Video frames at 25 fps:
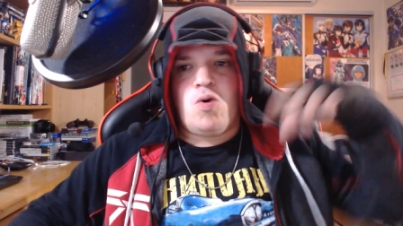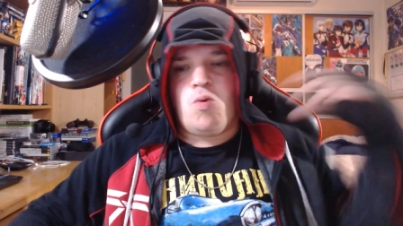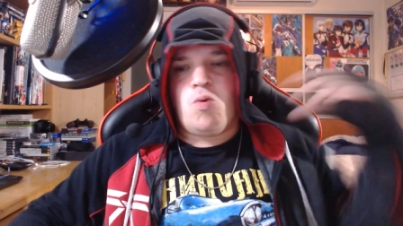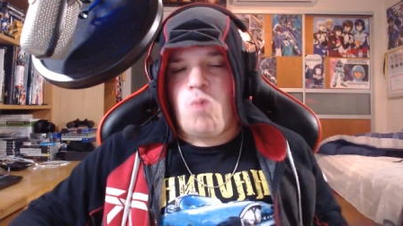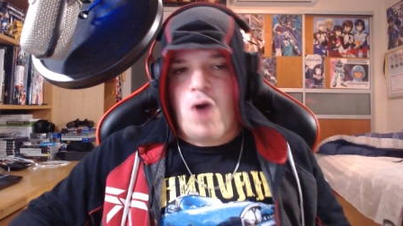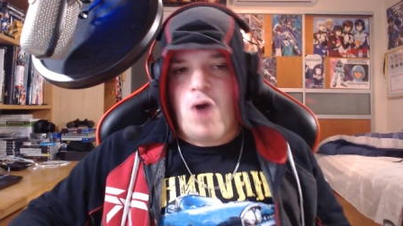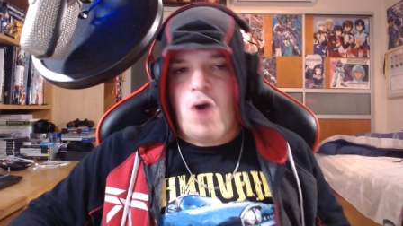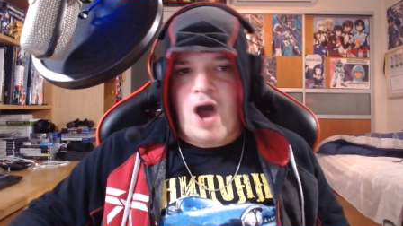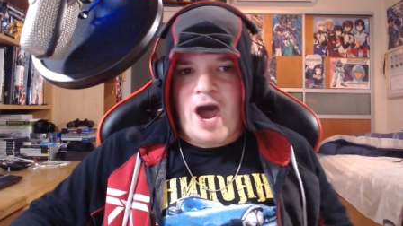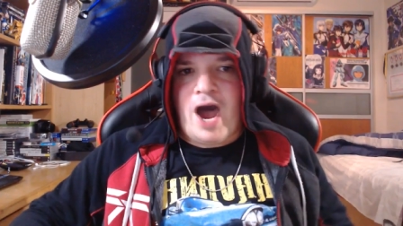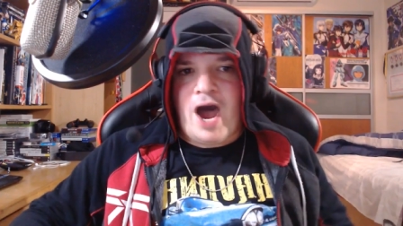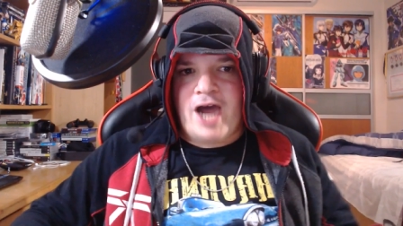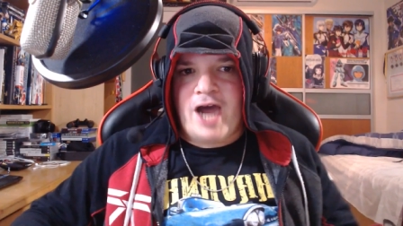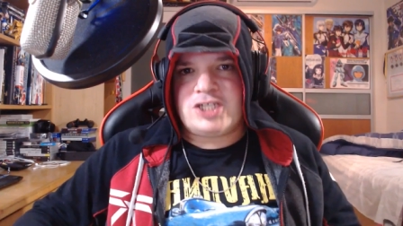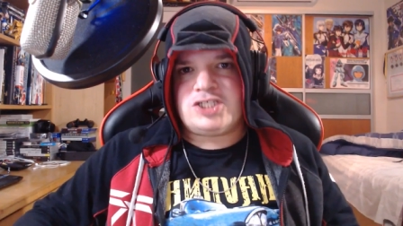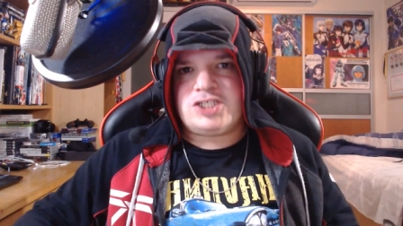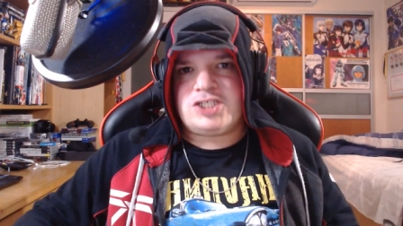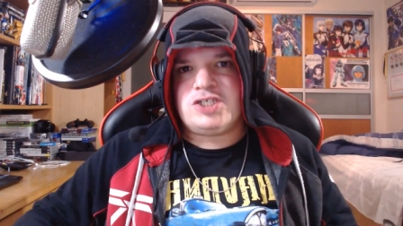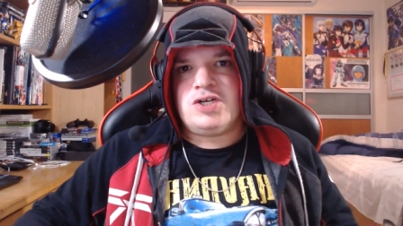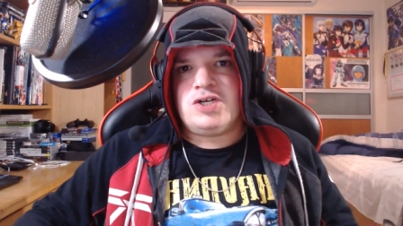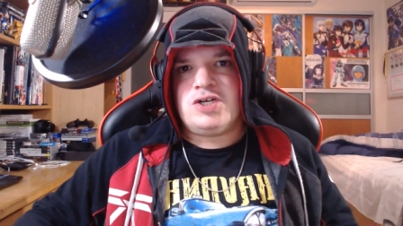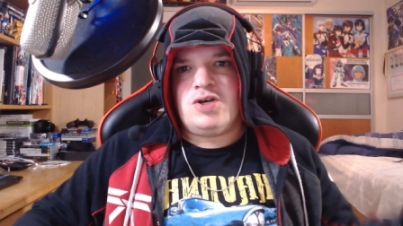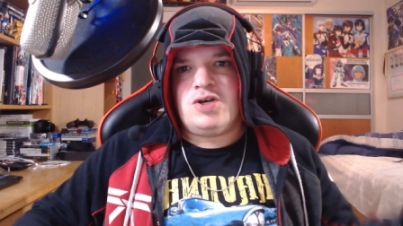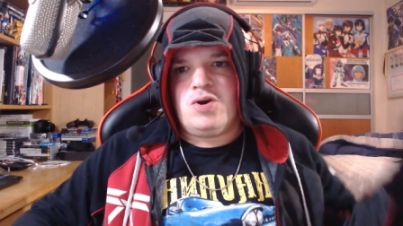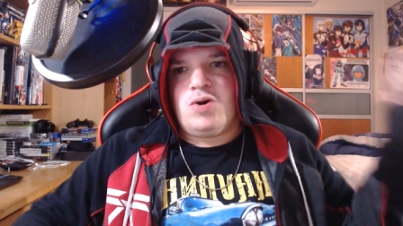Wash
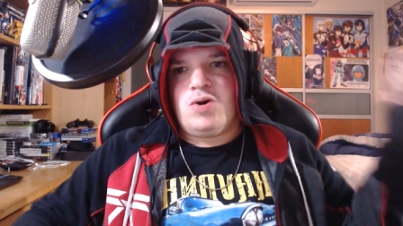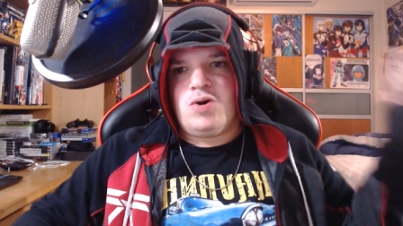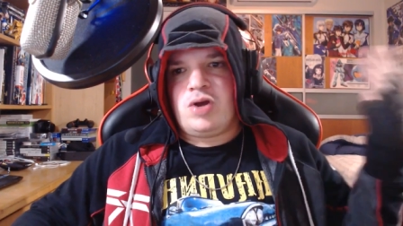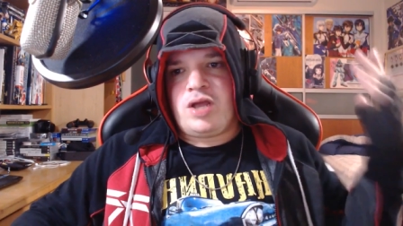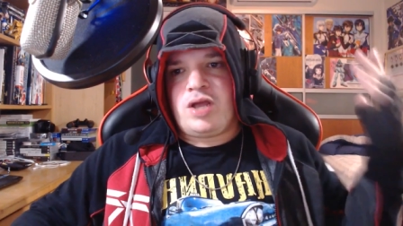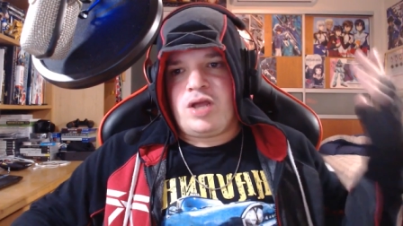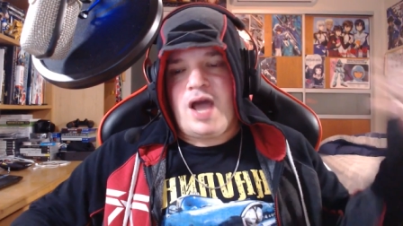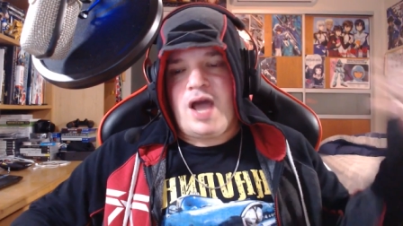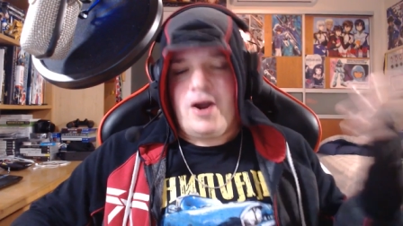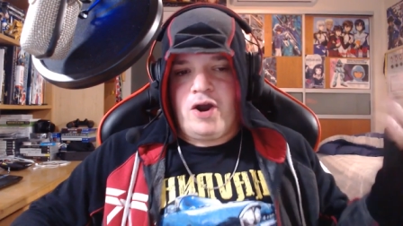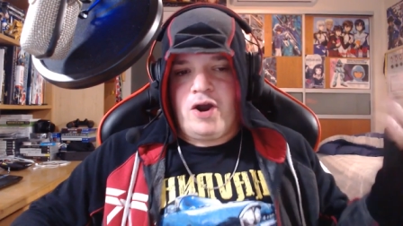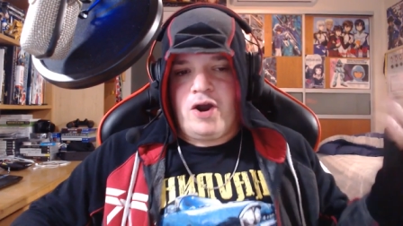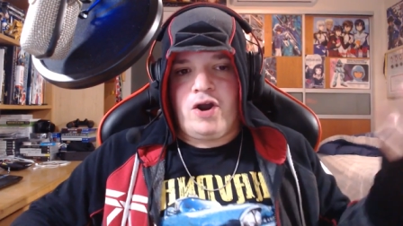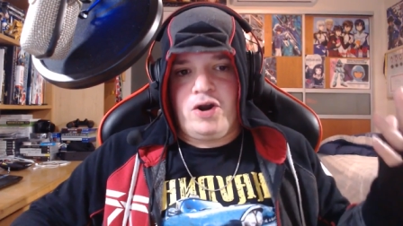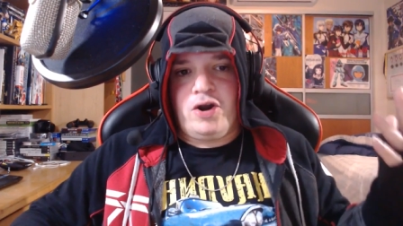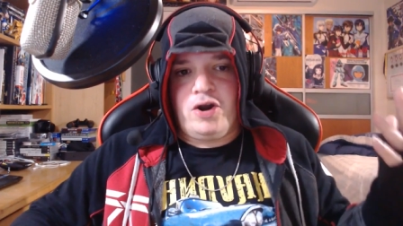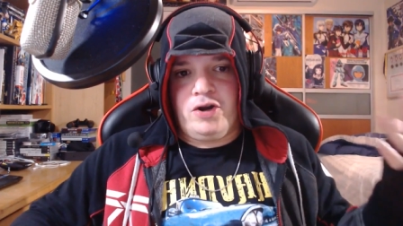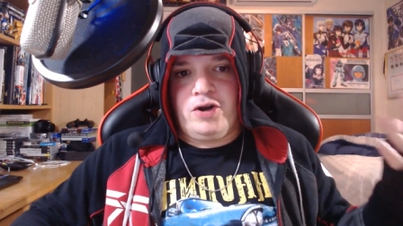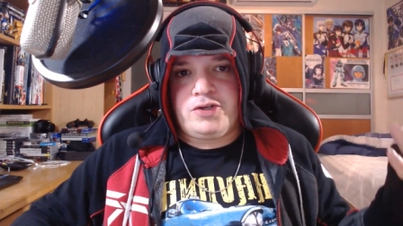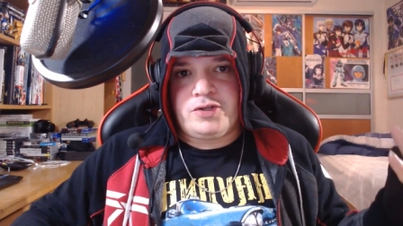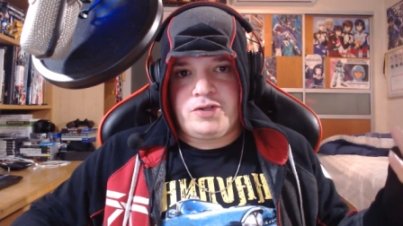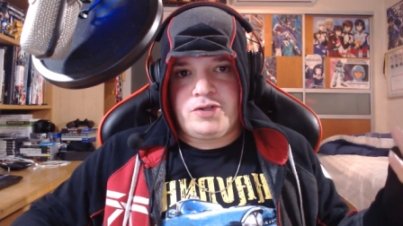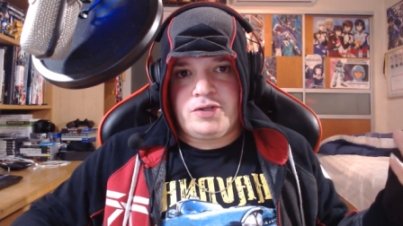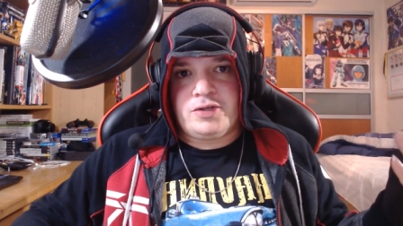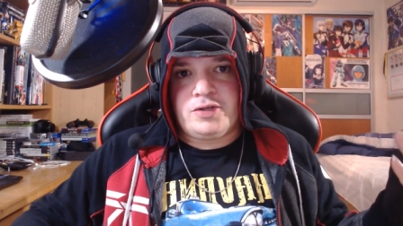got
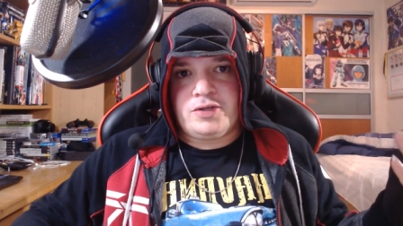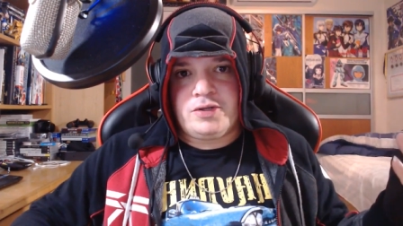hurt,